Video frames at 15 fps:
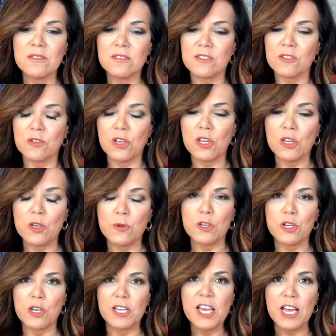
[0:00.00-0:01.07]
So
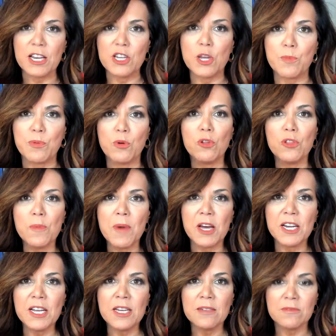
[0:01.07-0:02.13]
you pool the
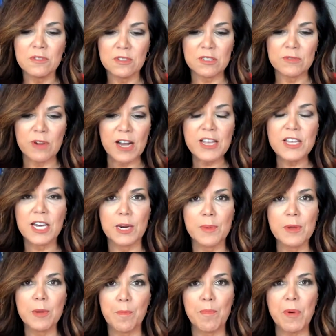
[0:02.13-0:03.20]
money, right? You got a
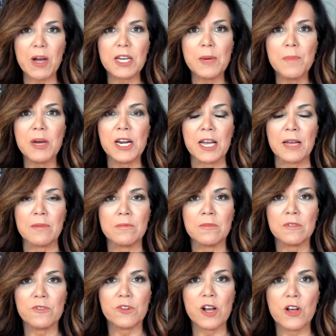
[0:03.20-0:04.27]
big bucket of money
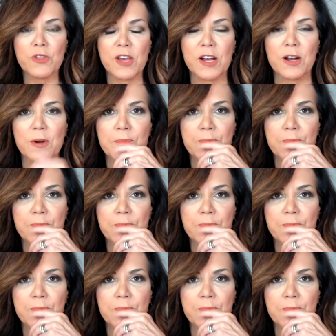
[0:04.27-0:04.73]
for healthcare.